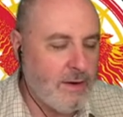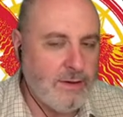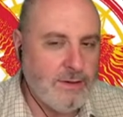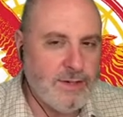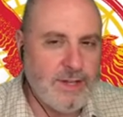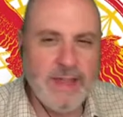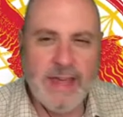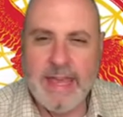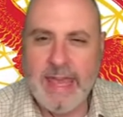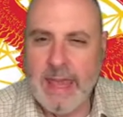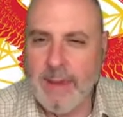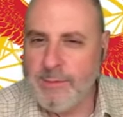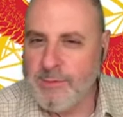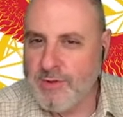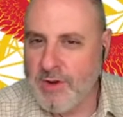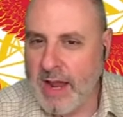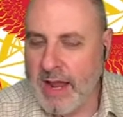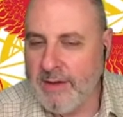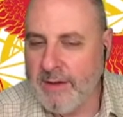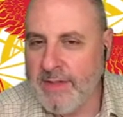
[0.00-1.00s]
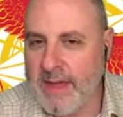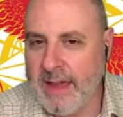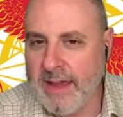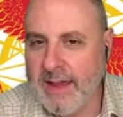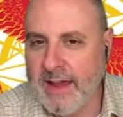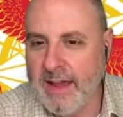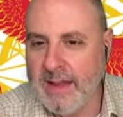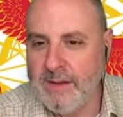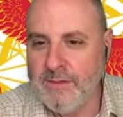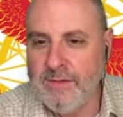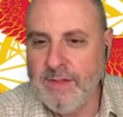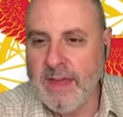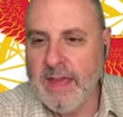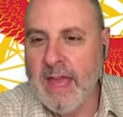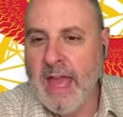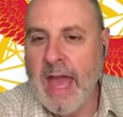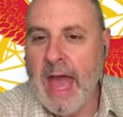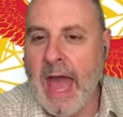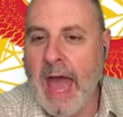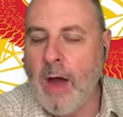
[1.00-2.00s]
Do they keep track of that kind of thing?
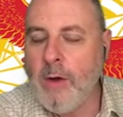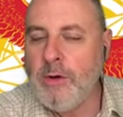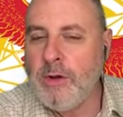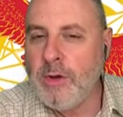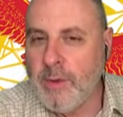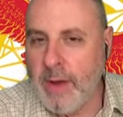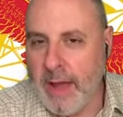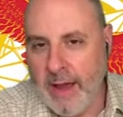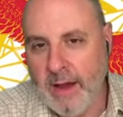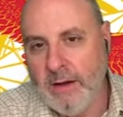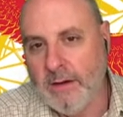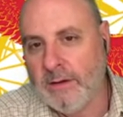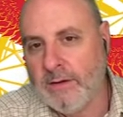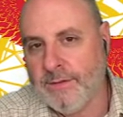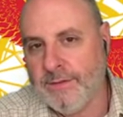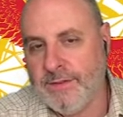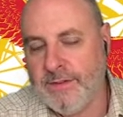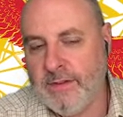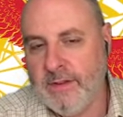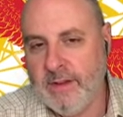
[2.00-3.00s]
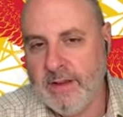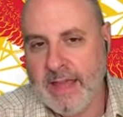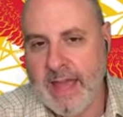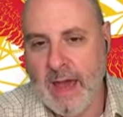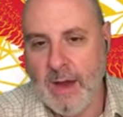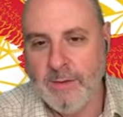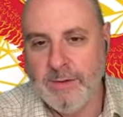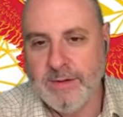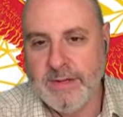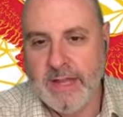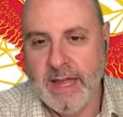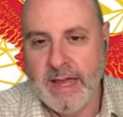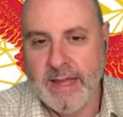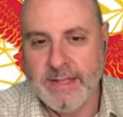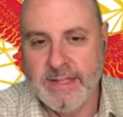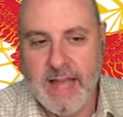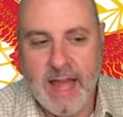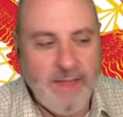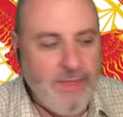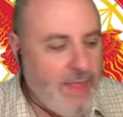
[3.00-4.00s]
How do elves count
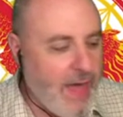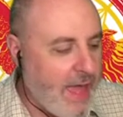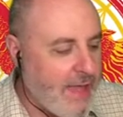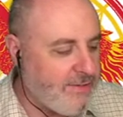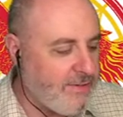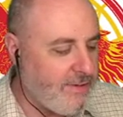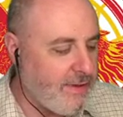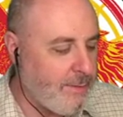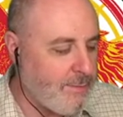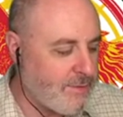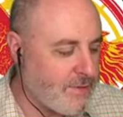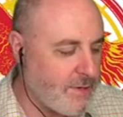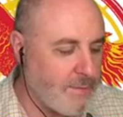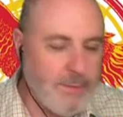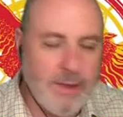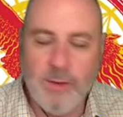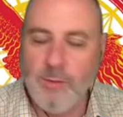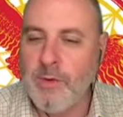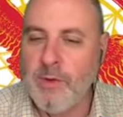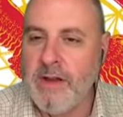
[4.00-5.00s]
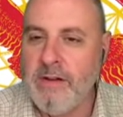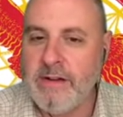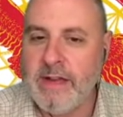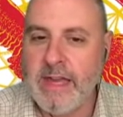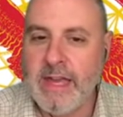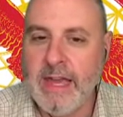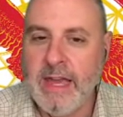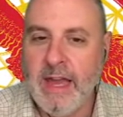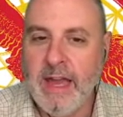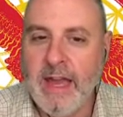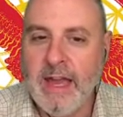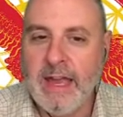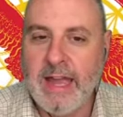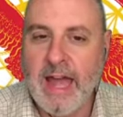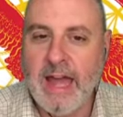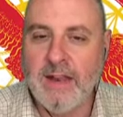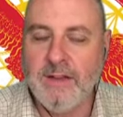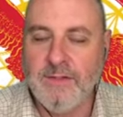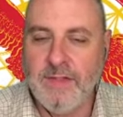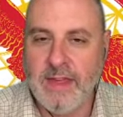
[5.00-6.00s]
days? And that seems to me really
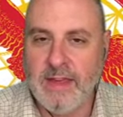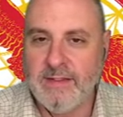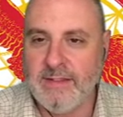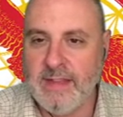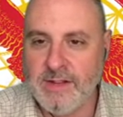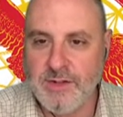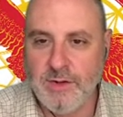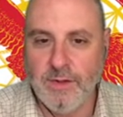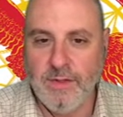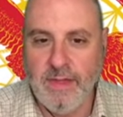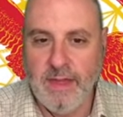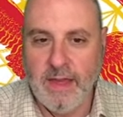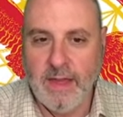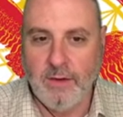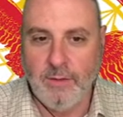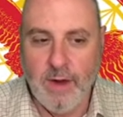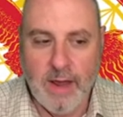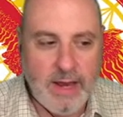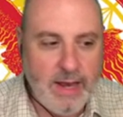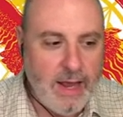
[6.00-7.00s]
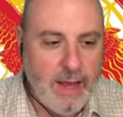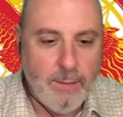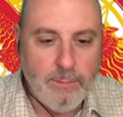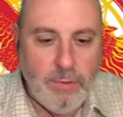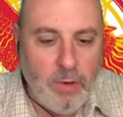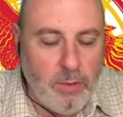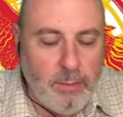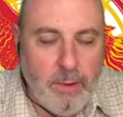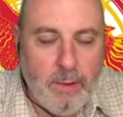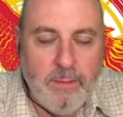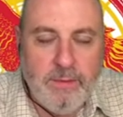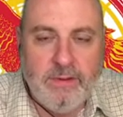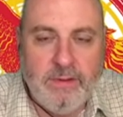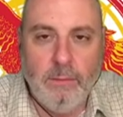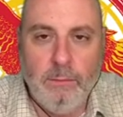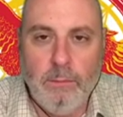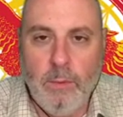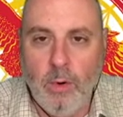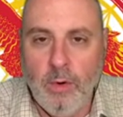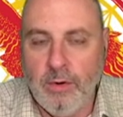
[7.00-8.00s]
kind of the essential thing, right? Bilbo is a
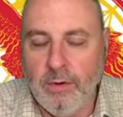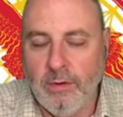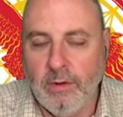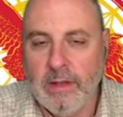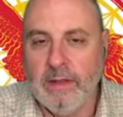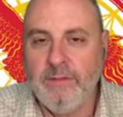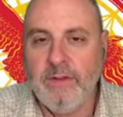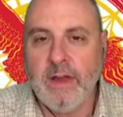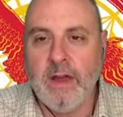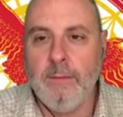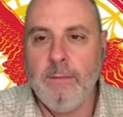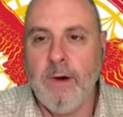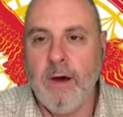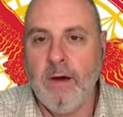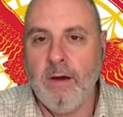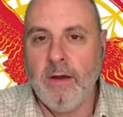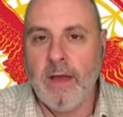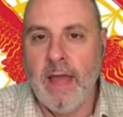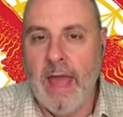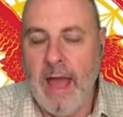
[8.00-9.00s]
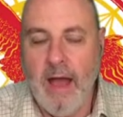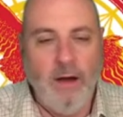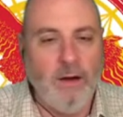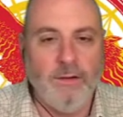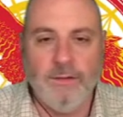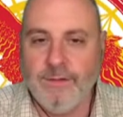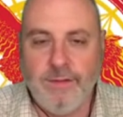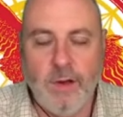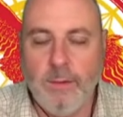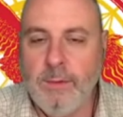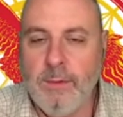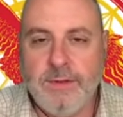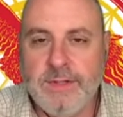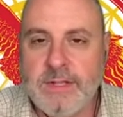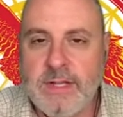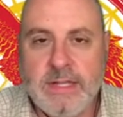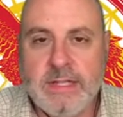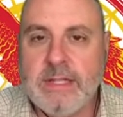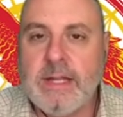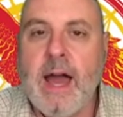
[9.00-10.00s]
mortal living among elves almost
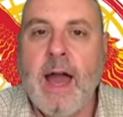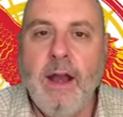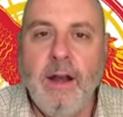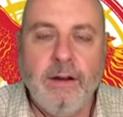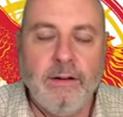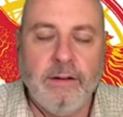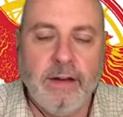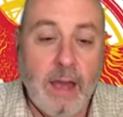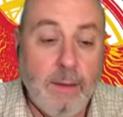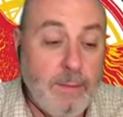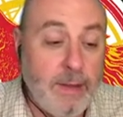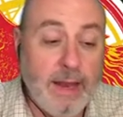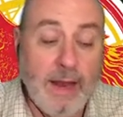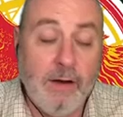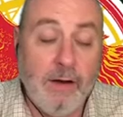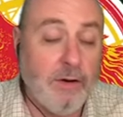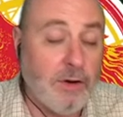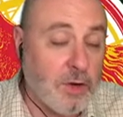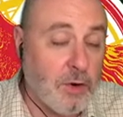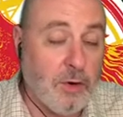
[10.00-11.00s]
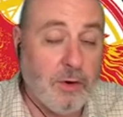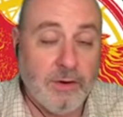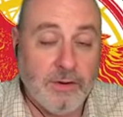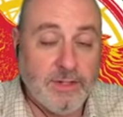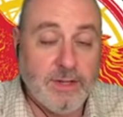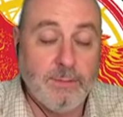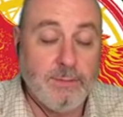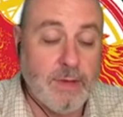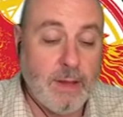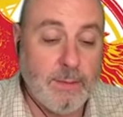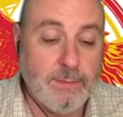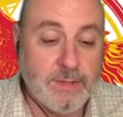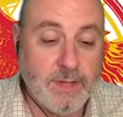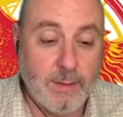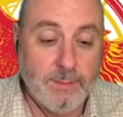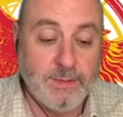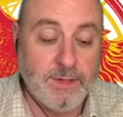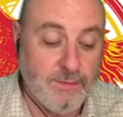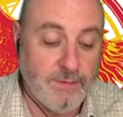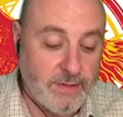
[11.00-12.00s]
entirely. I mean, Aragorn sometimes
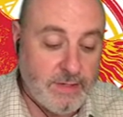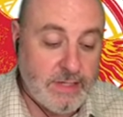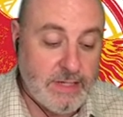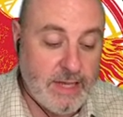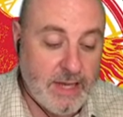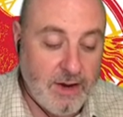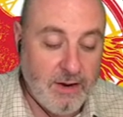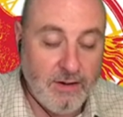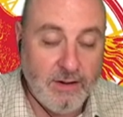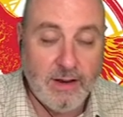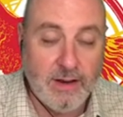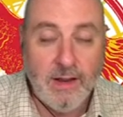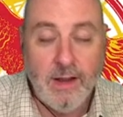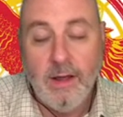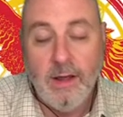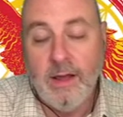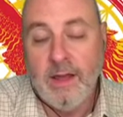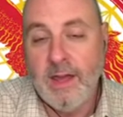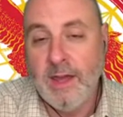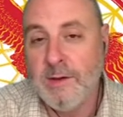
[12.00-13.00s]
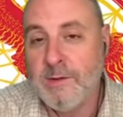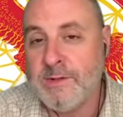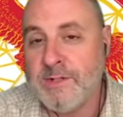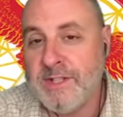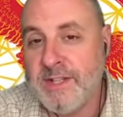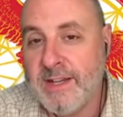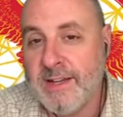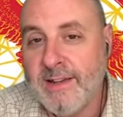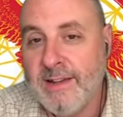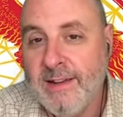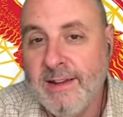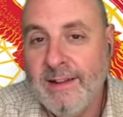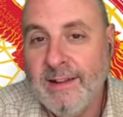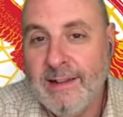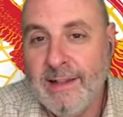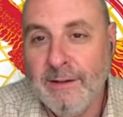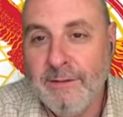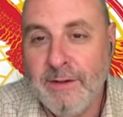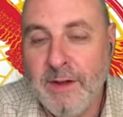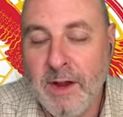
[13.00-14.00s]
comes to visit here, and he used to
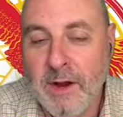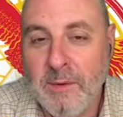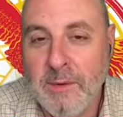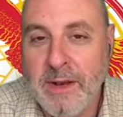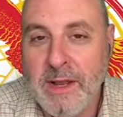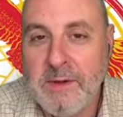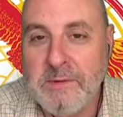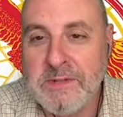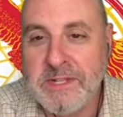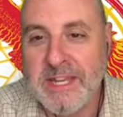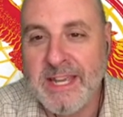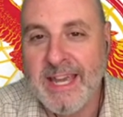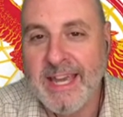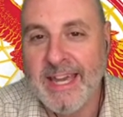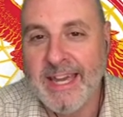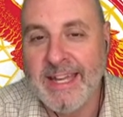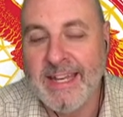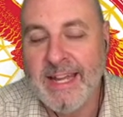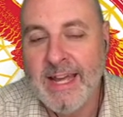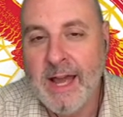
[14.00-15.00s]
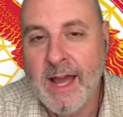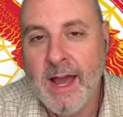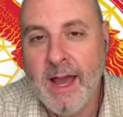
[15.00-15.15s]
live here when he was a kid.